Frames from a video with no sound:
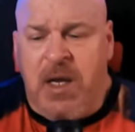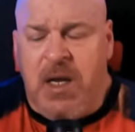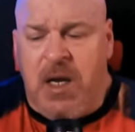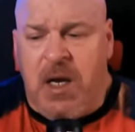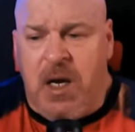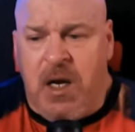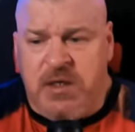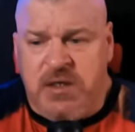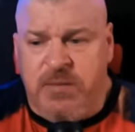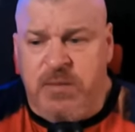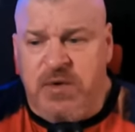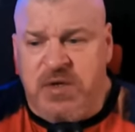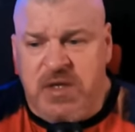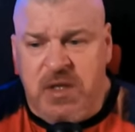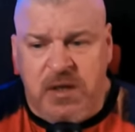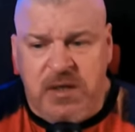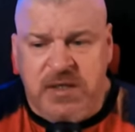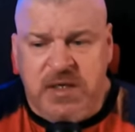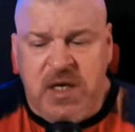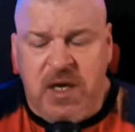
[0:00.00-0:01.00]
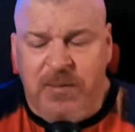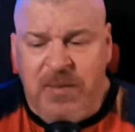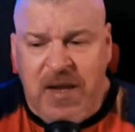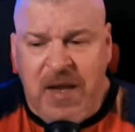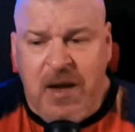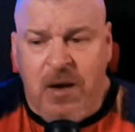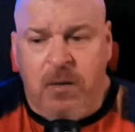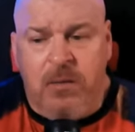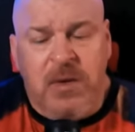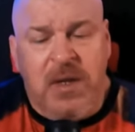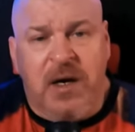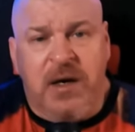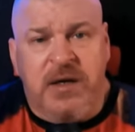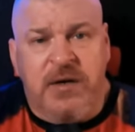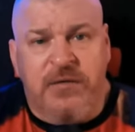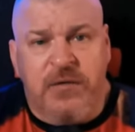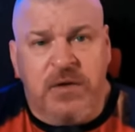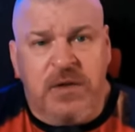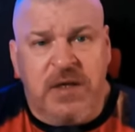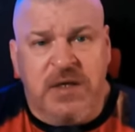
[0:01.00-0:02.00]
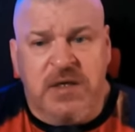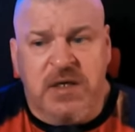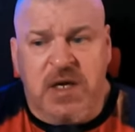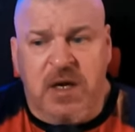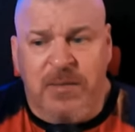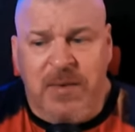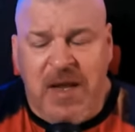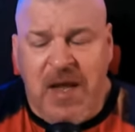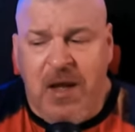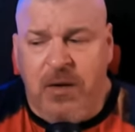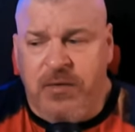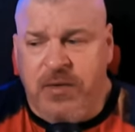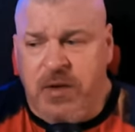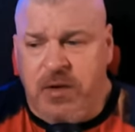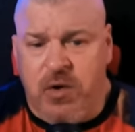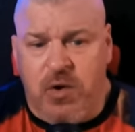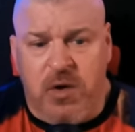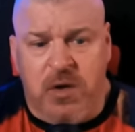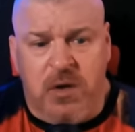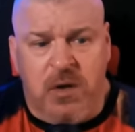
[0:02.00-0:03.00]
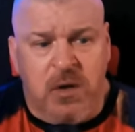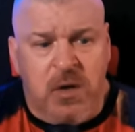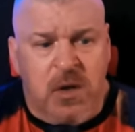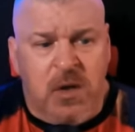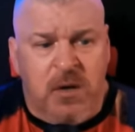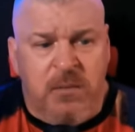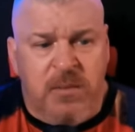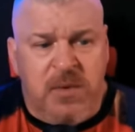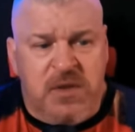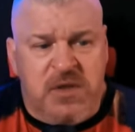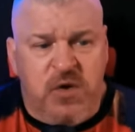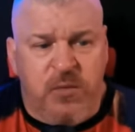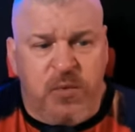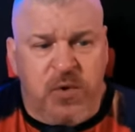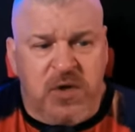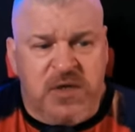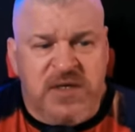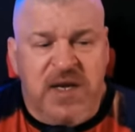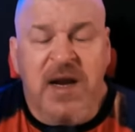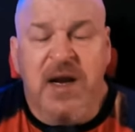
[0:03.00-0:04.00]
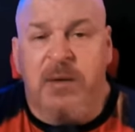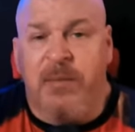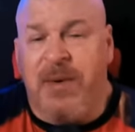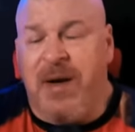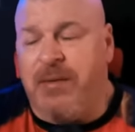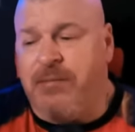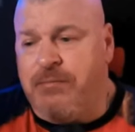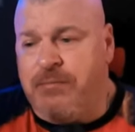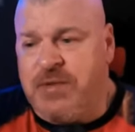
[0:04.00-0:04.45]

Uh, some utilities coming out, a lot of different things coming out that you're going to be super excited about.